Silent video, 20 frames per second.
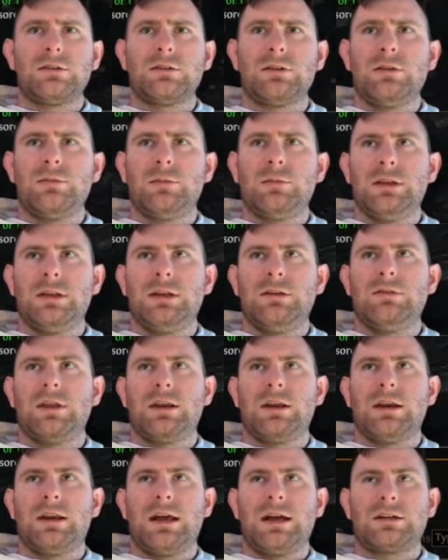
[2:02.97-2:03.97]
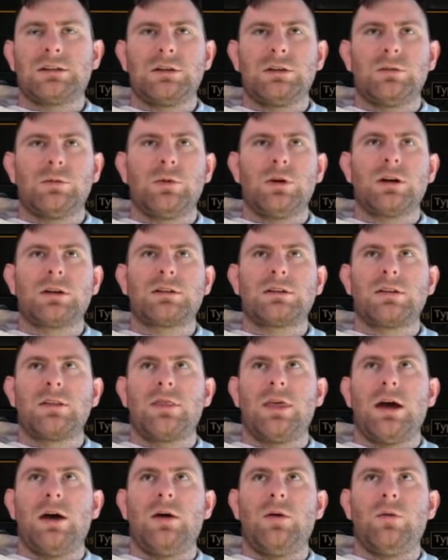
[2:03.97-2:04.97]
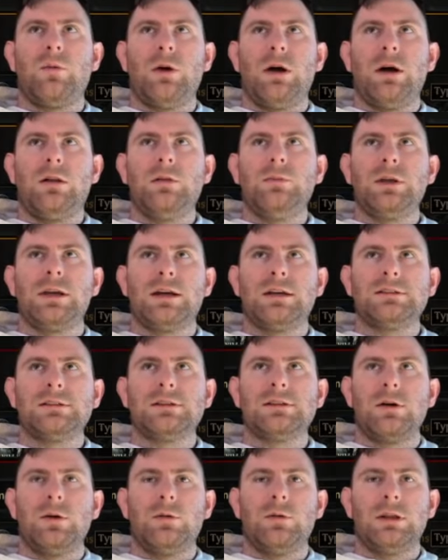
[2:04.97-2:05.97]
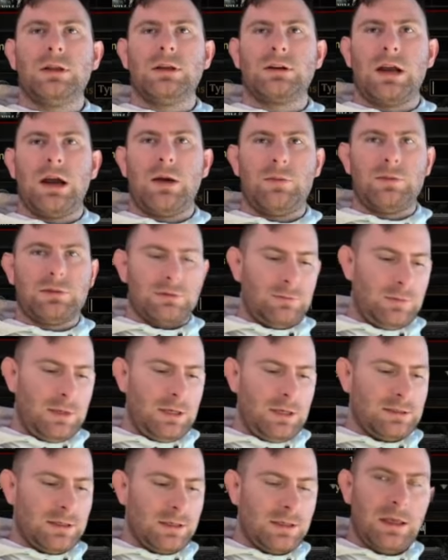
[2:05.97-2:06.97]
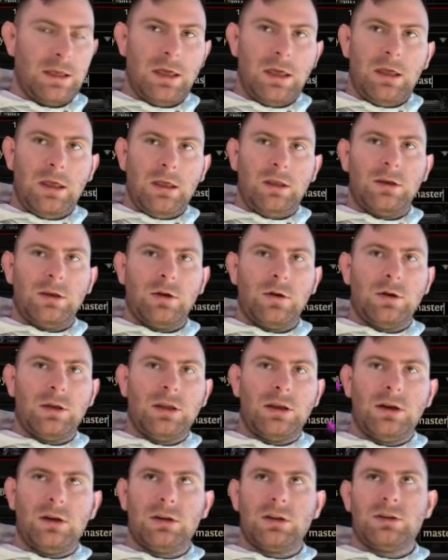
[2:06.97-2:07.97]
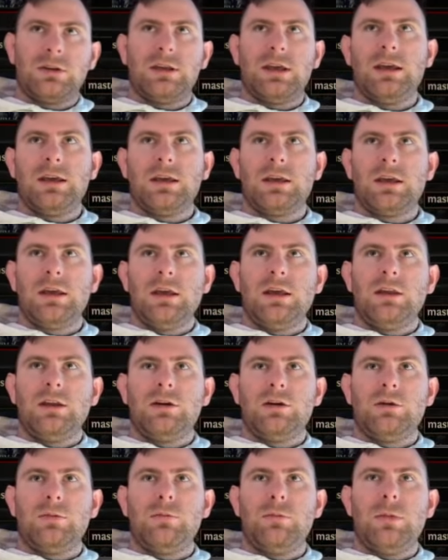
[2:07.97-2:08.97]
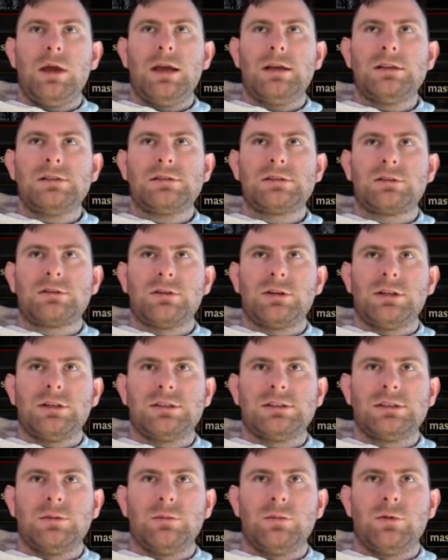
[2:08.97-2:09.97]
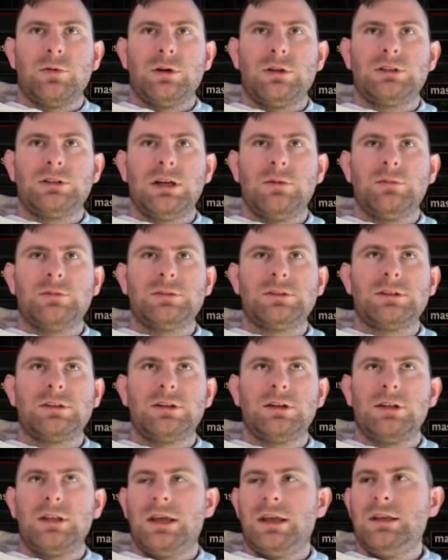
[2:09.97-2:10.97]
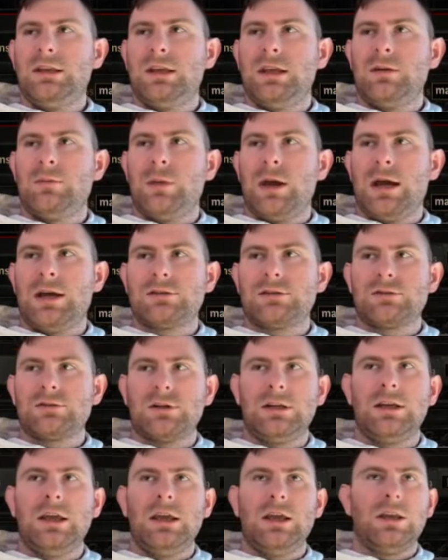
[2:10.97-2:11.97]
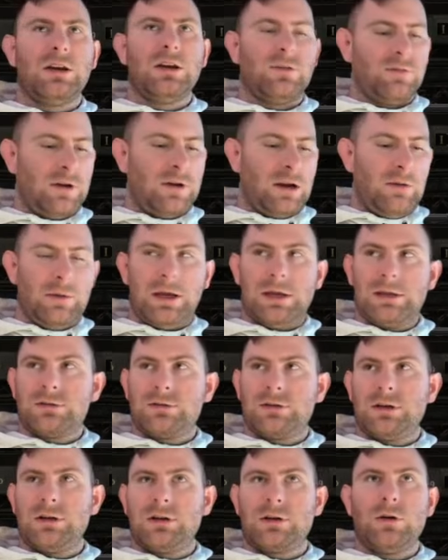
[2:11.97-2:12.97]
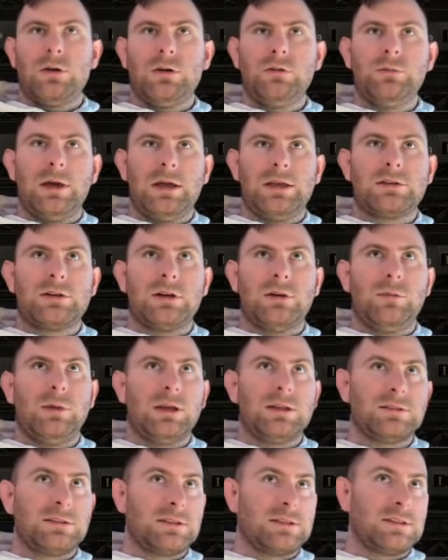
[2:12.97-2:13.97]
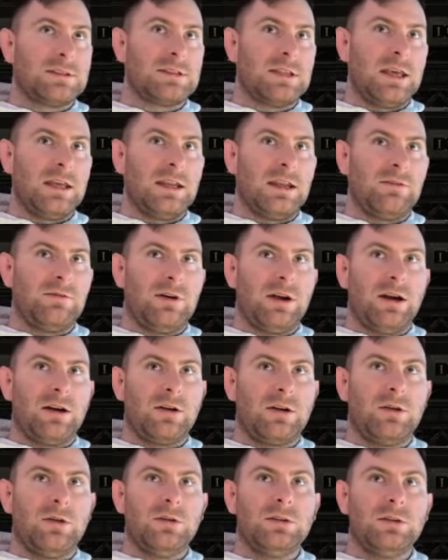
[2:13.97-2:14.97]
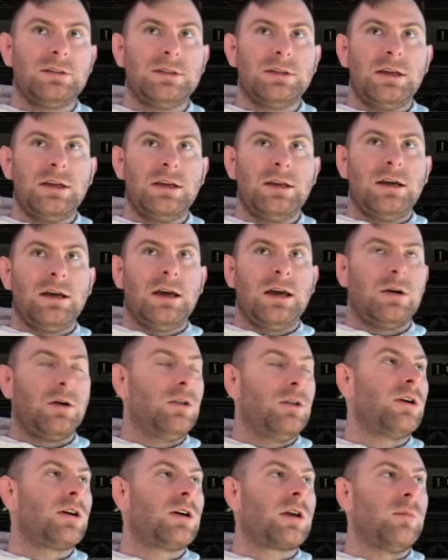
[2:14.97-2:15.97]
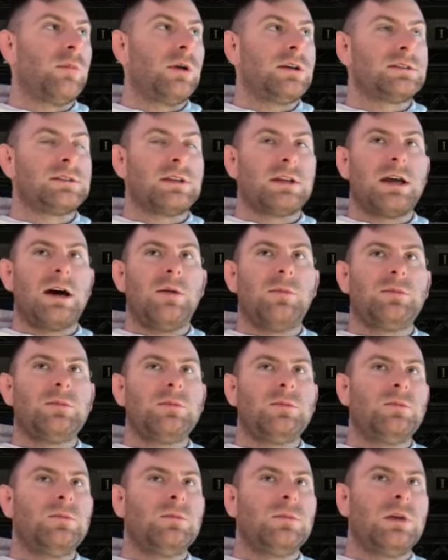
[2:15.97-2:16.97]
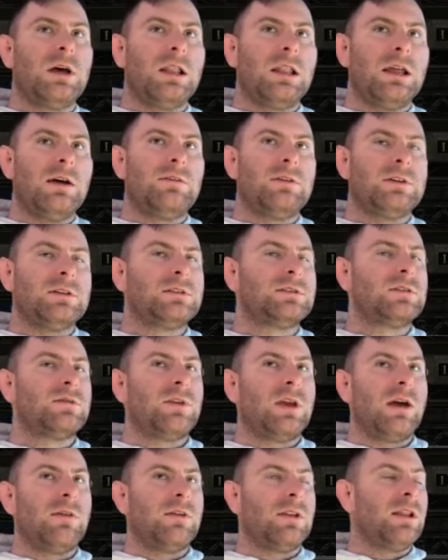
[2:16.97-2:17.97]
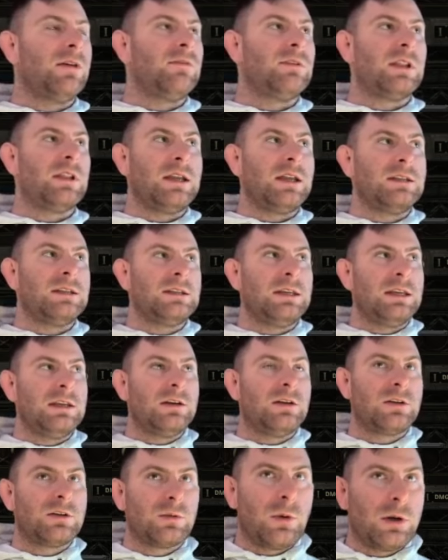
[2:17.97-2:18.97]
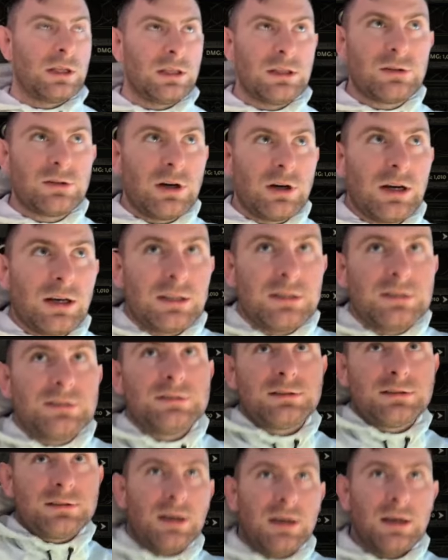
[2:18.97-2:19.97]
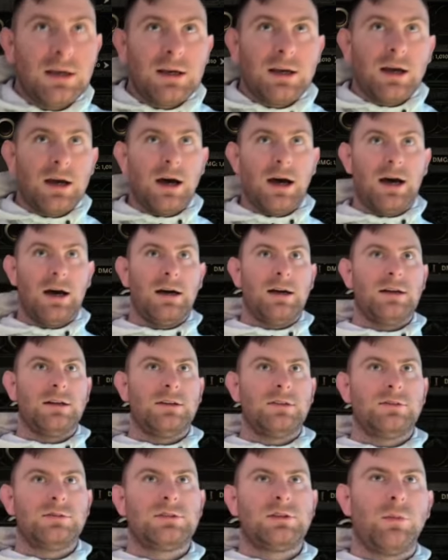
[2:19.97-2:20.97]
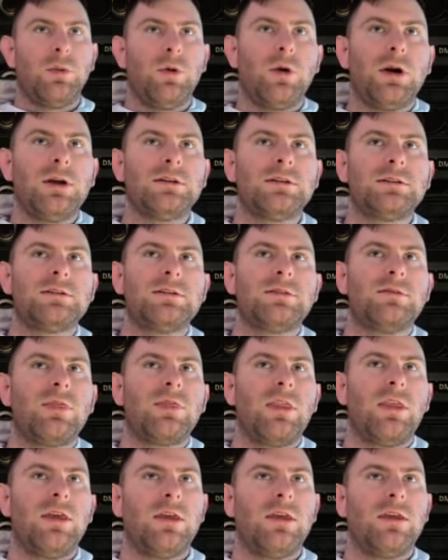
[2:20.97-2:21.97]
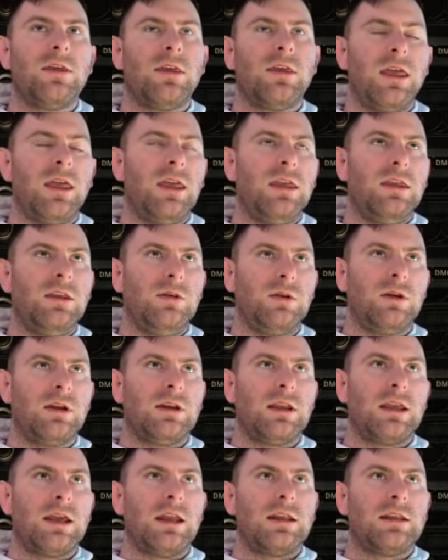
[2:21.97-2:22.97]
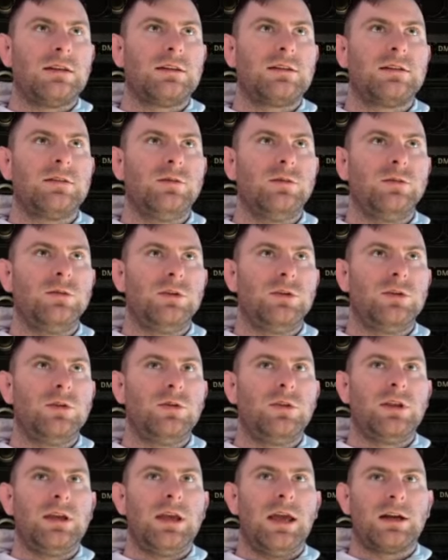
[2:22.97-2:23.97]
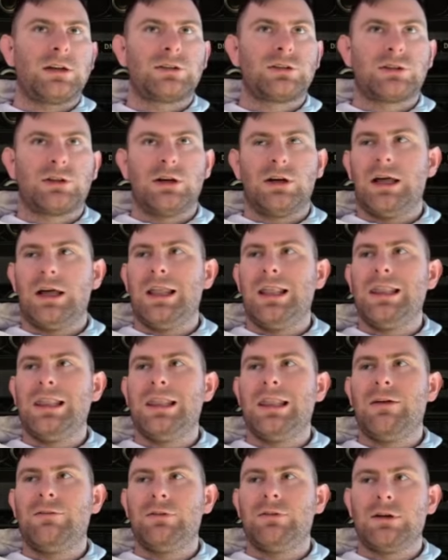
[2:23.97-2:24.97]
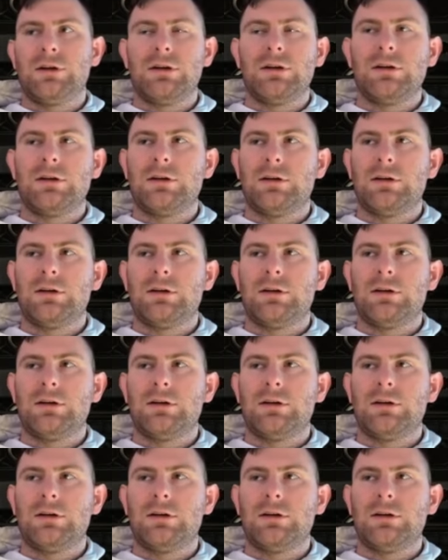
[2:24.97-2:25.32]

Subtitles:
couldn't believe that it actually worked that well because holy crap, it's amazing. You go here and you take your mastery support gems, your lightning mastery, your fire mastery, your cold mastery, because this is lightning, fire, and cold, and oh look, it brings it up a level. So if you have a level 19 or 20 Trinity support, you can get it to do the extra 11%